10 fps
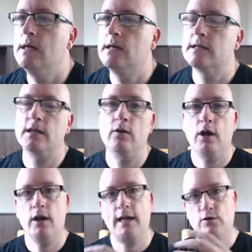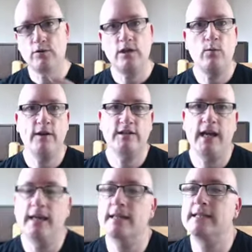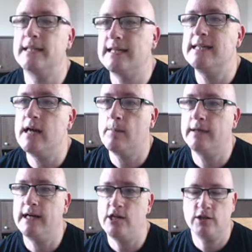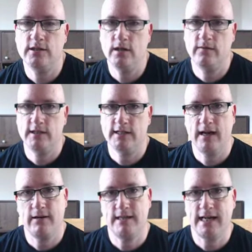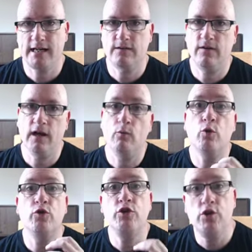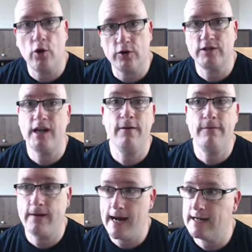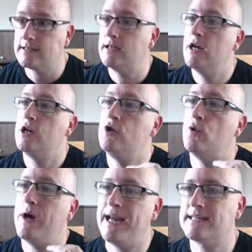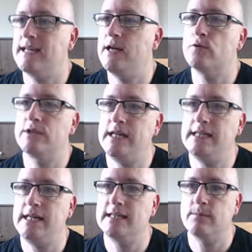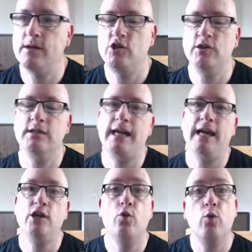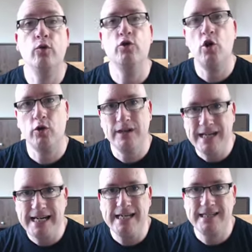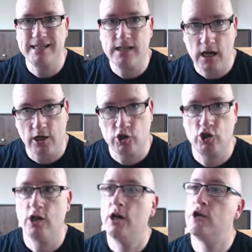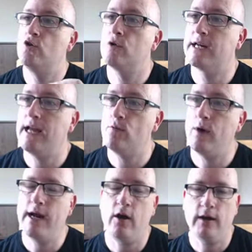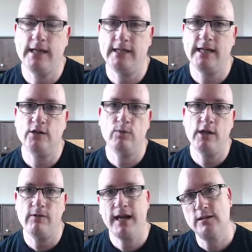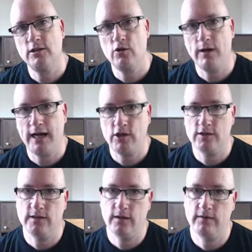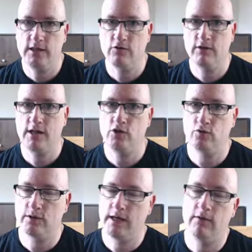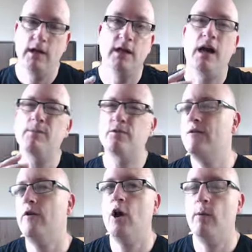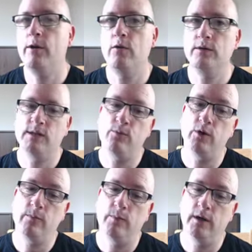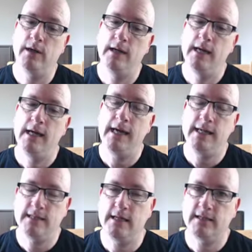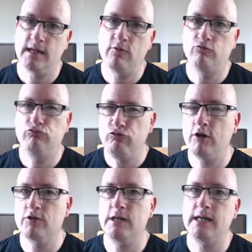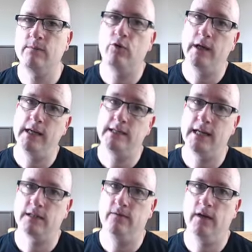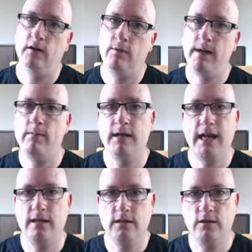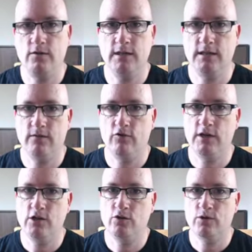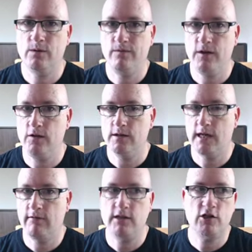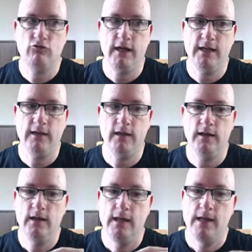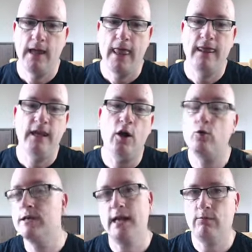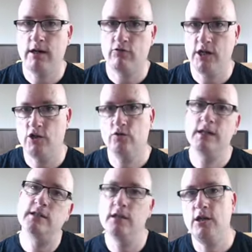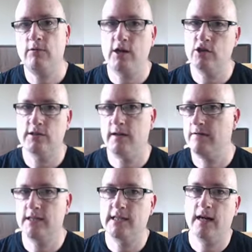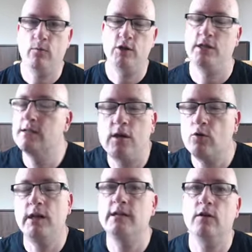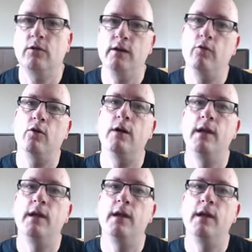So it's also worth saying that setting up the agent services account in Taxfiler will not affect your SA or CT submissions, and you will not need to touch your gateway IDs when you enter your agent services credentials. Now, I'm sorry for harping on this point, but it does seem a real sticking point in Taxfiler where people are getting the two sets of credentials confused. They're entering the old gateway credentials into the new agent services account, which is totally wrong.